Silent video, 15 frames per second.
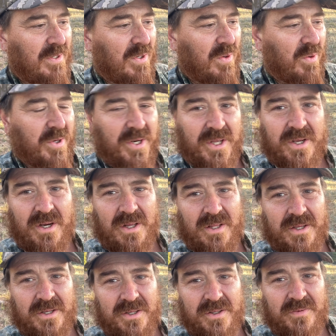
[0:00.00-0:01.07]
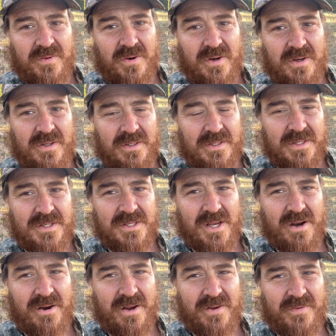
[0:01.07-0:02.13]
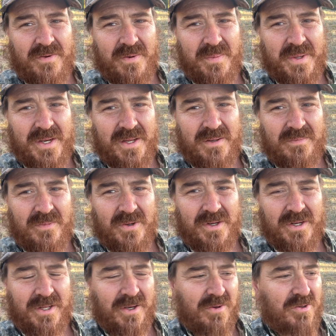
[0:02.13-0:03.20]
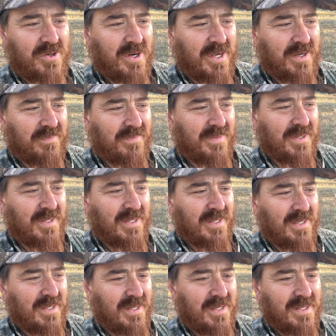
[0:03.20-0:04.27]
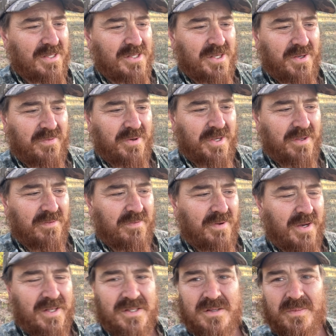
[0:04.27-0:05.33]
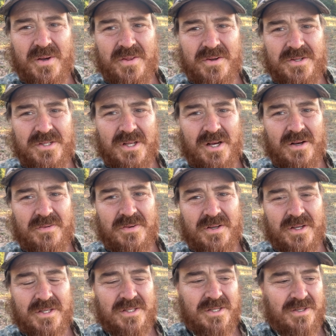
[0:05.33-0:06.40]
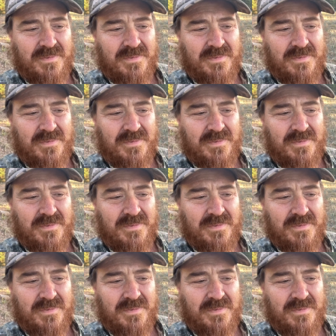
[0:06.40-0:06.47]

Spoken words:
going to call it good for this area for a minute. We're going to go try and see if we can find some other stuff because